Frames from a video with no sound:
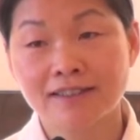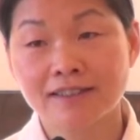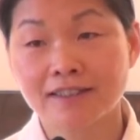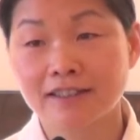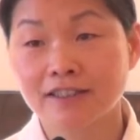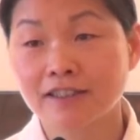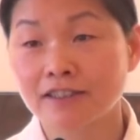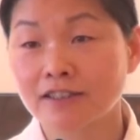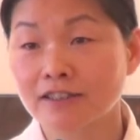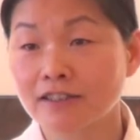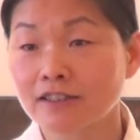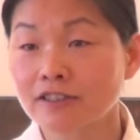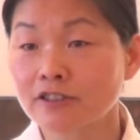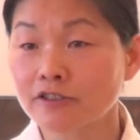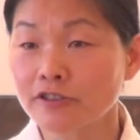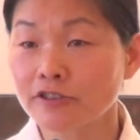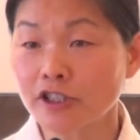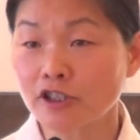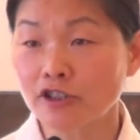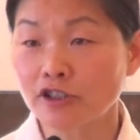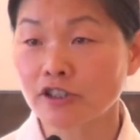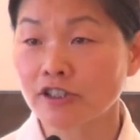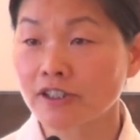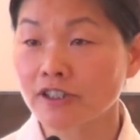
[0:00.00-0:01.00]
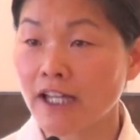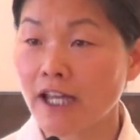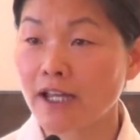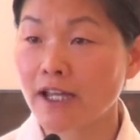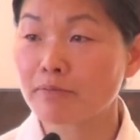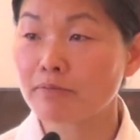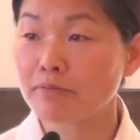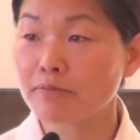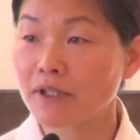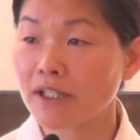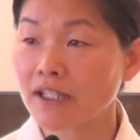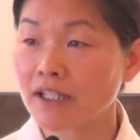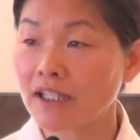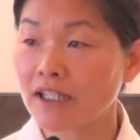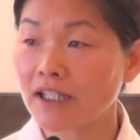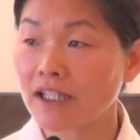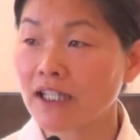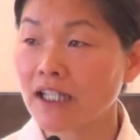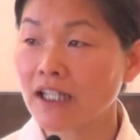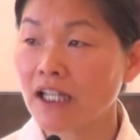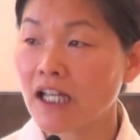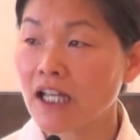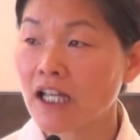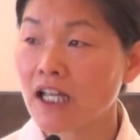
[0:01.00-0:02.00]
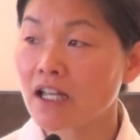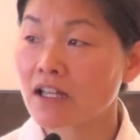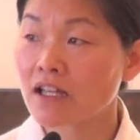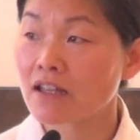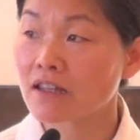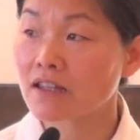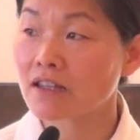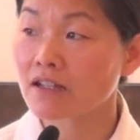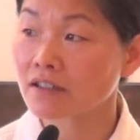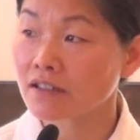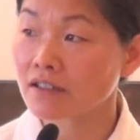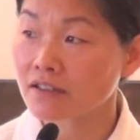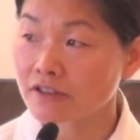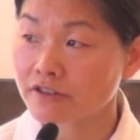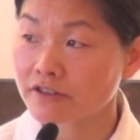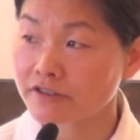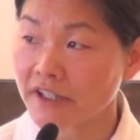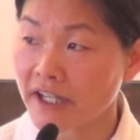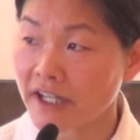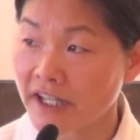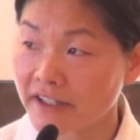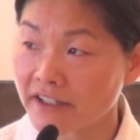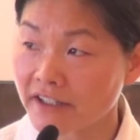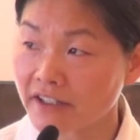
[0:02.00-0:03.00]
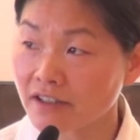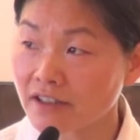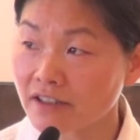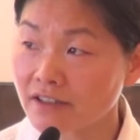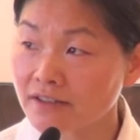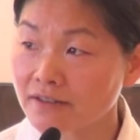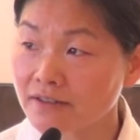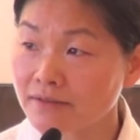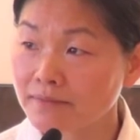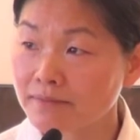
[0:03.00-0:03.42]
The creature can be the creator,